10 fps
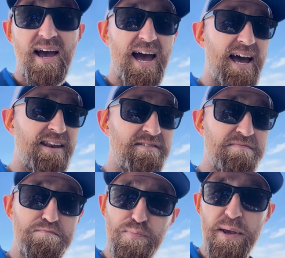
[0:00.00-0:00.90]
and
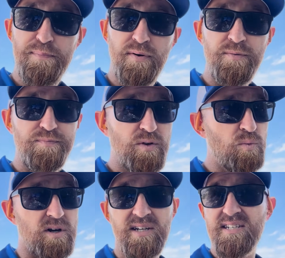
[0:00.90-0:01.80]
people
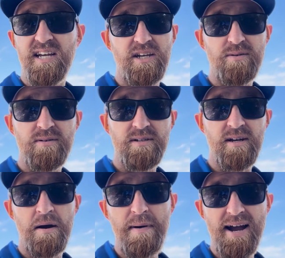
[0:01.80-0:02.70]
will continue
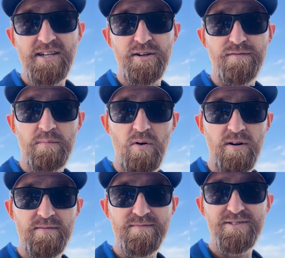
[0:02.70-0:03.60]
to come back to you for
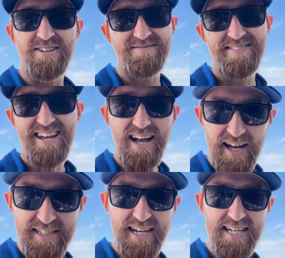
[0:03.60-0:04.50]
more. So
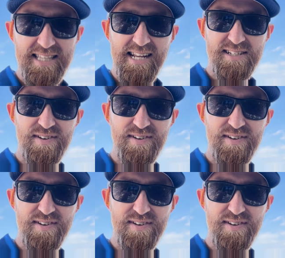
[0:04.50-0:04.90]
I'll see you guys in the next